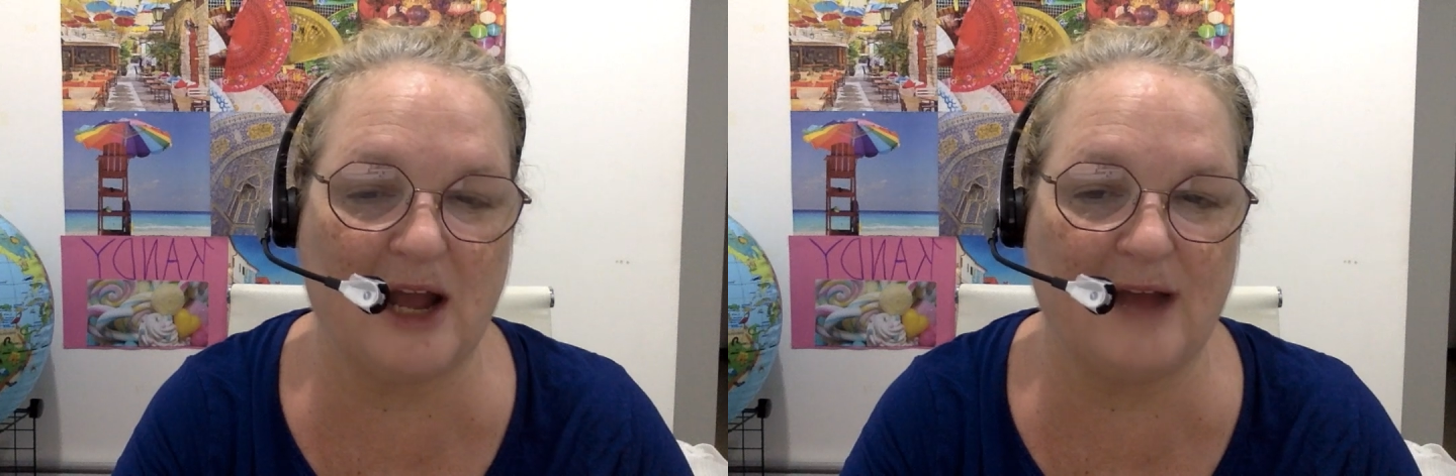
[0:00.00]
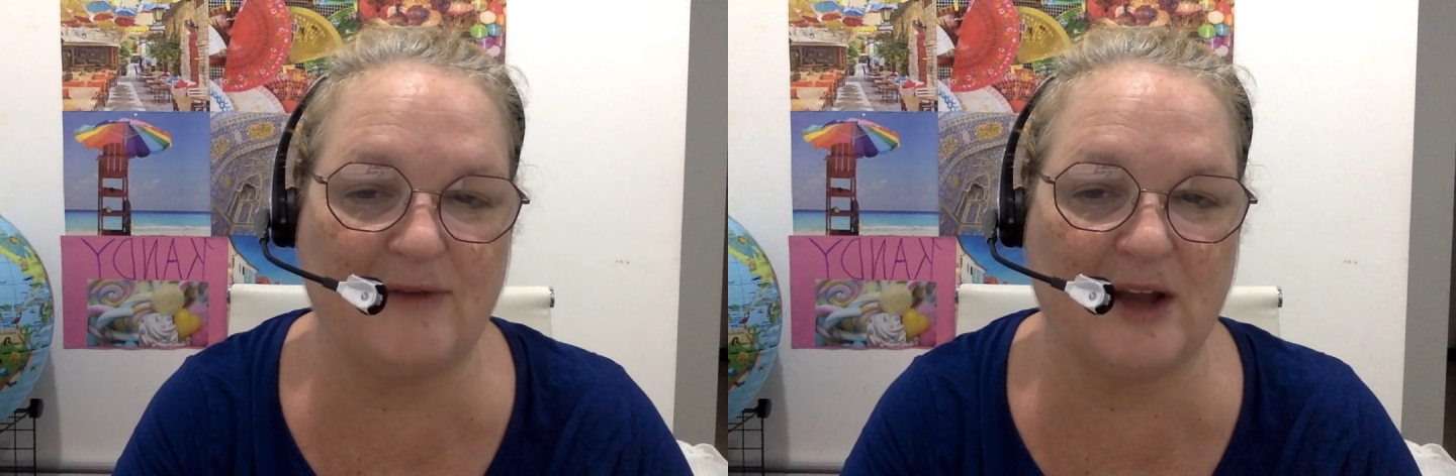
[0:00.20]

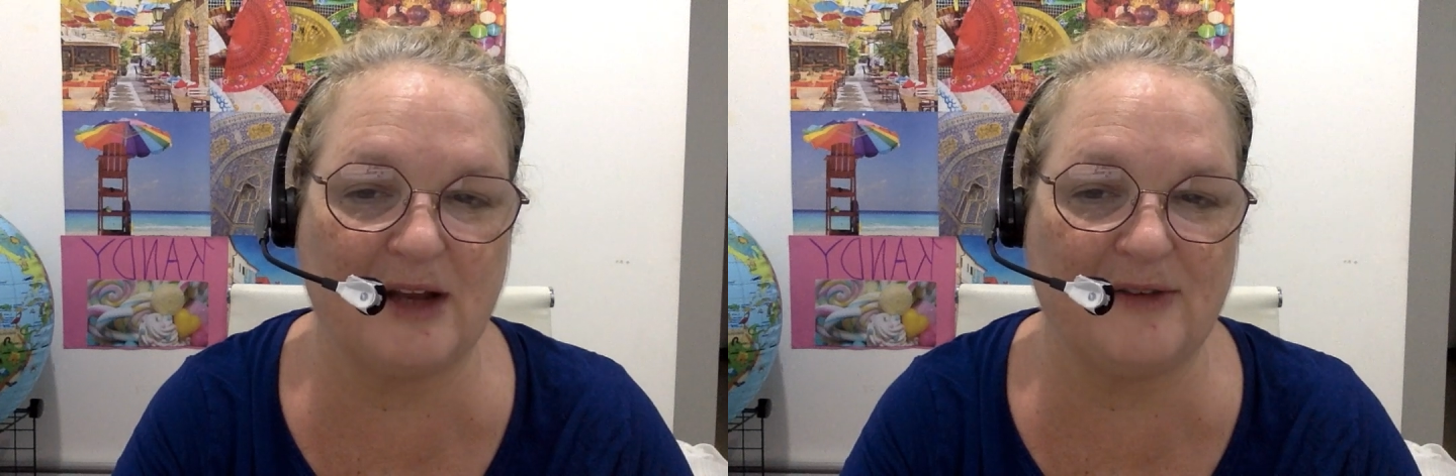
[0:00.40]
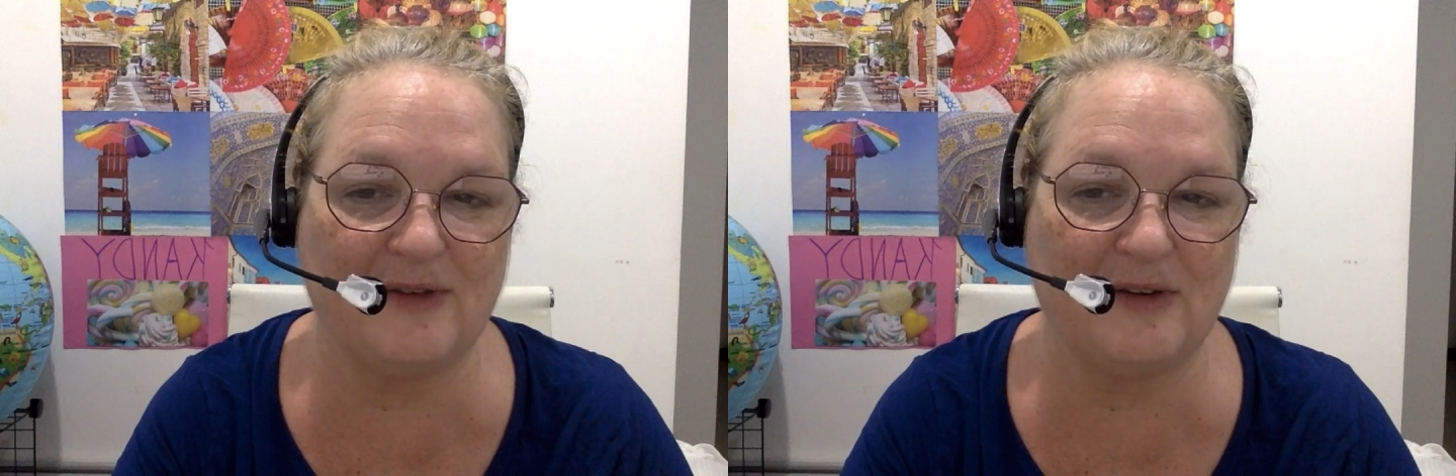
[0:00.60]
I've
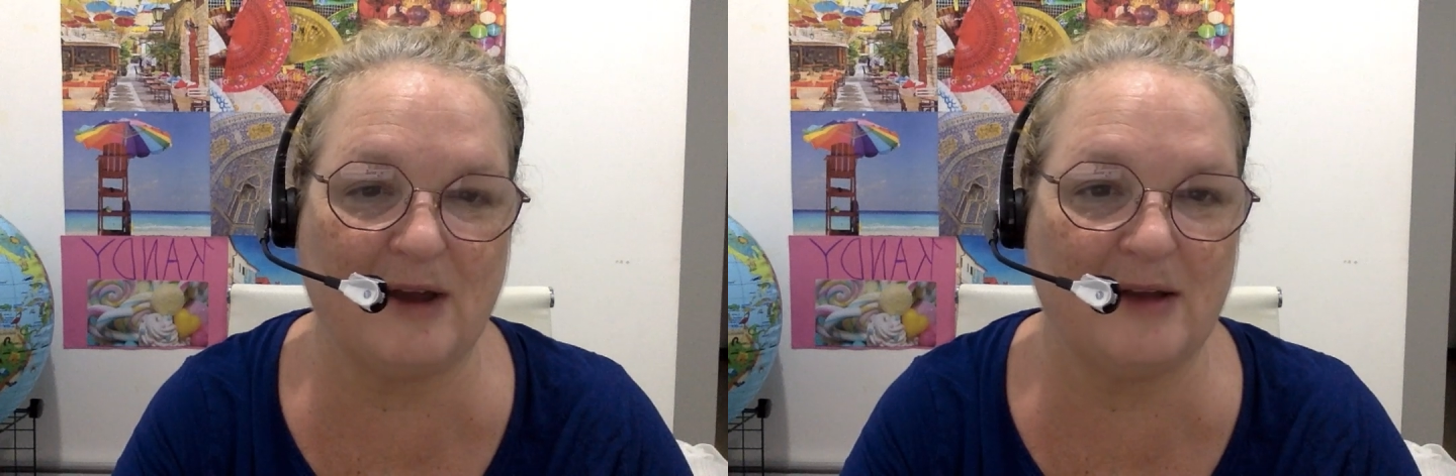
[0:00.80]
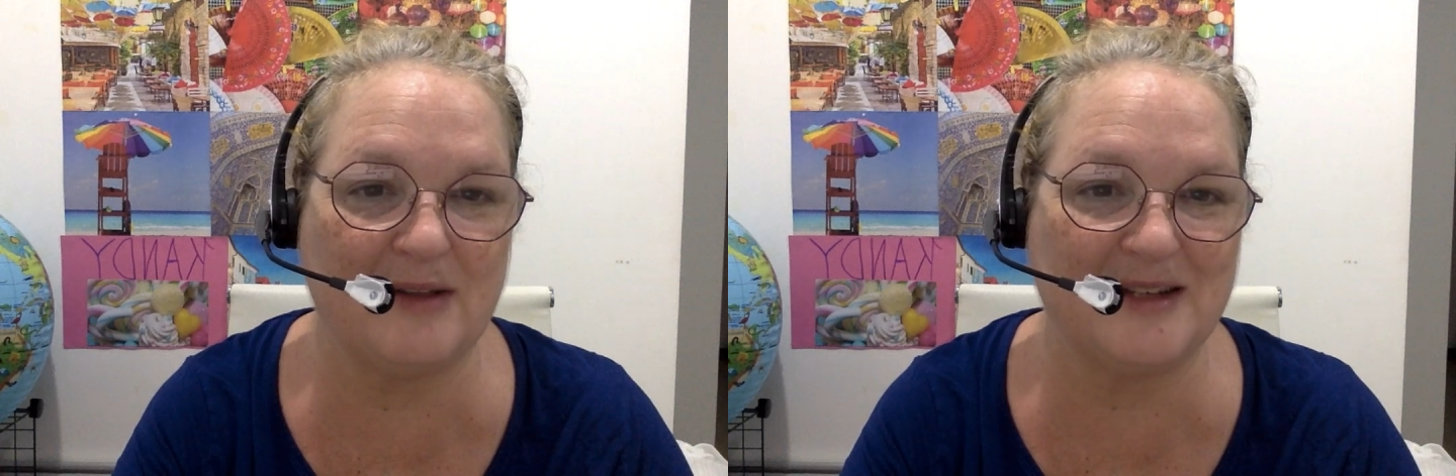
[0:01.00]
got to figure
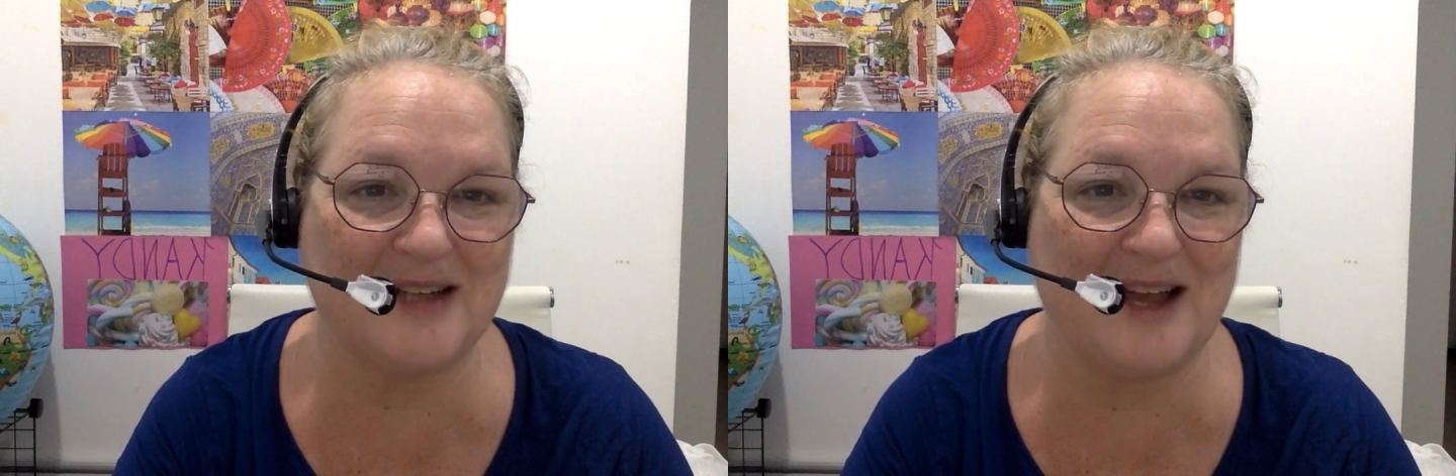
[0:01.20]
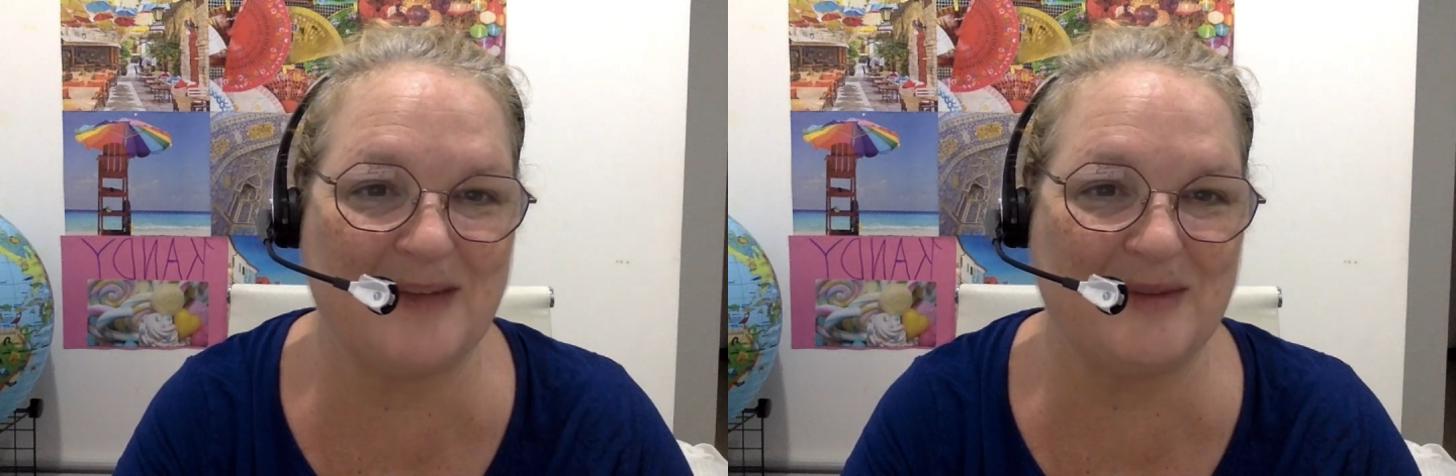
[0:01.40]
out the
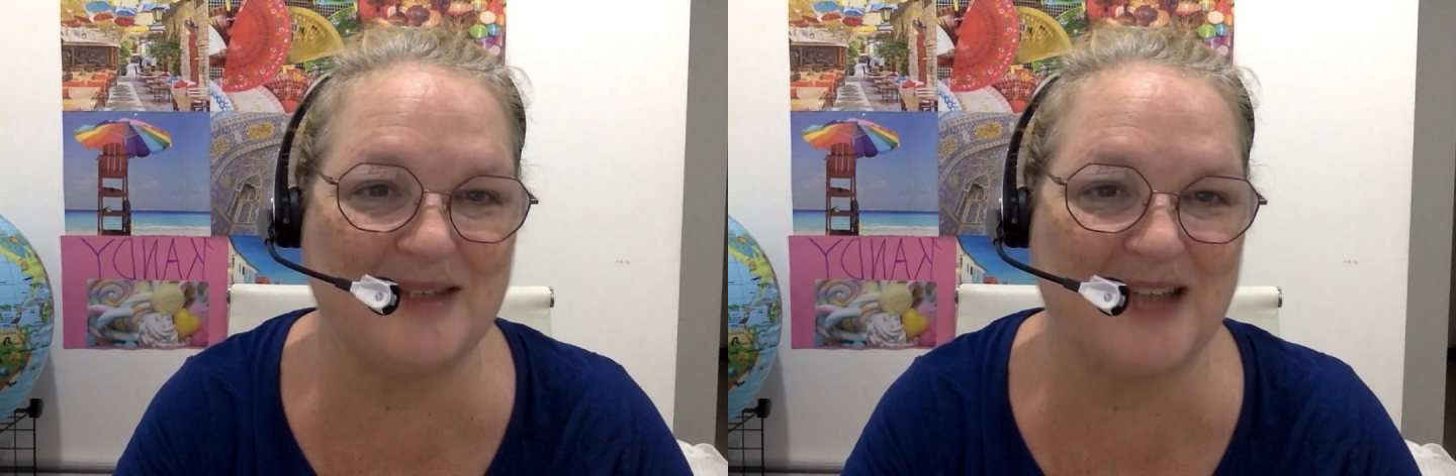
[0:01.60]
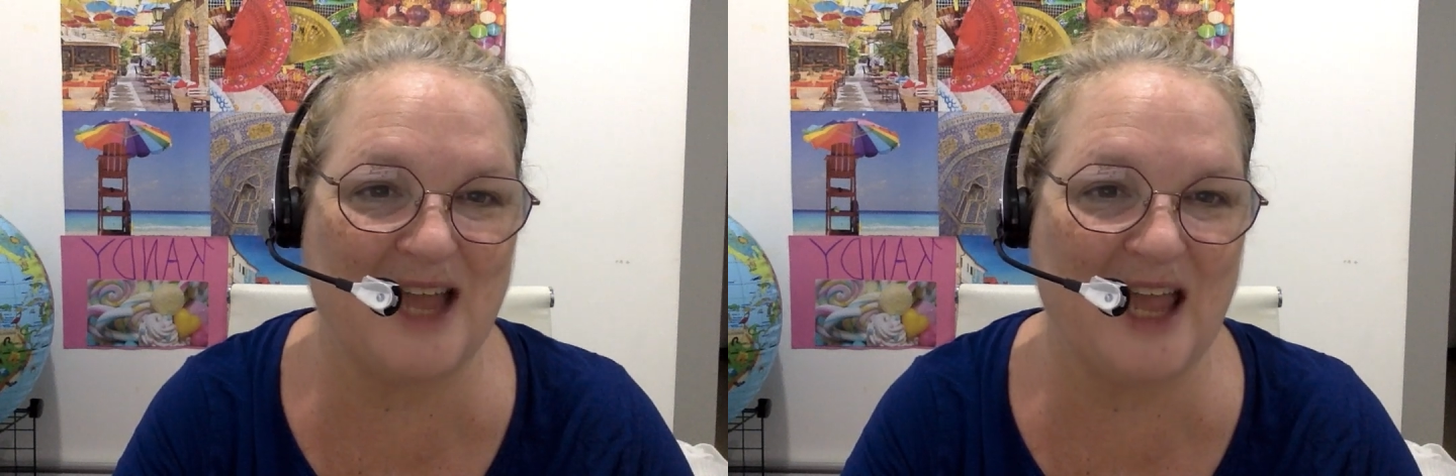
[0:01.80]
time and
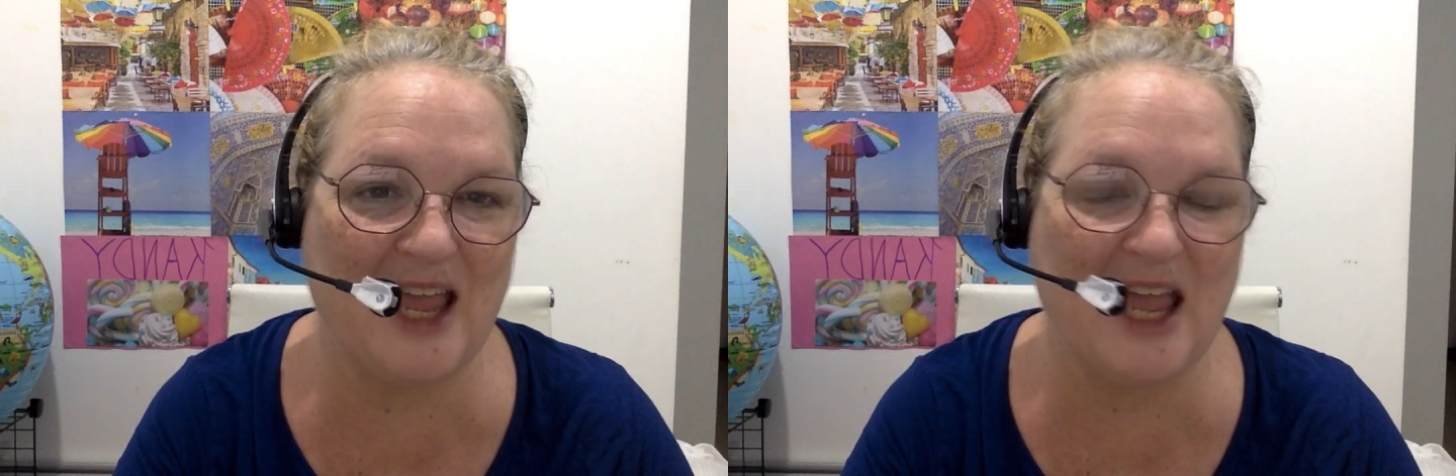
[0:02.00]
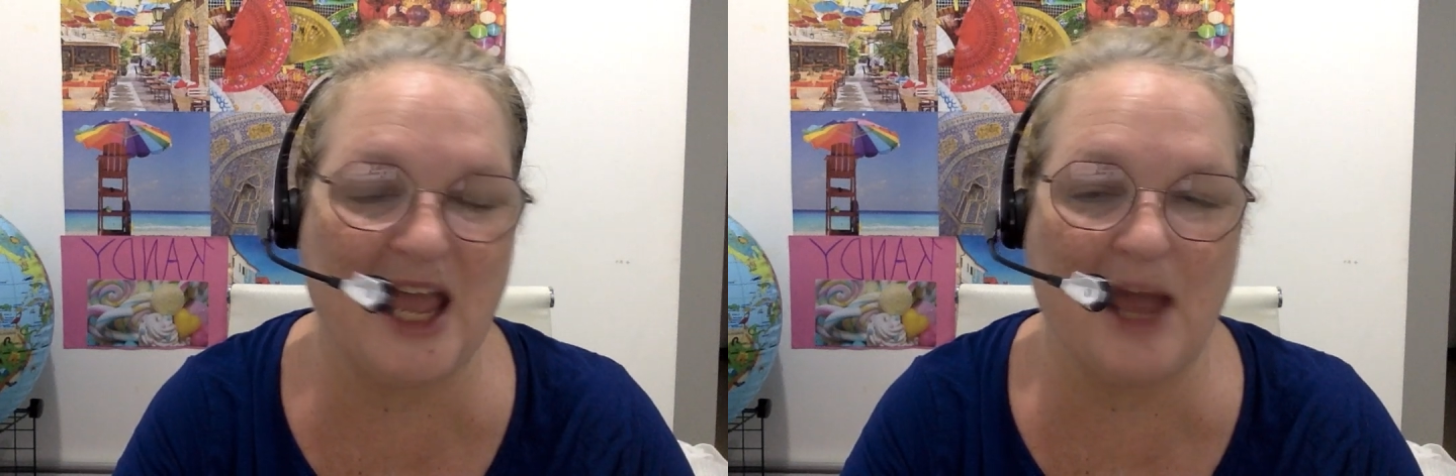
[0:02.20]
day,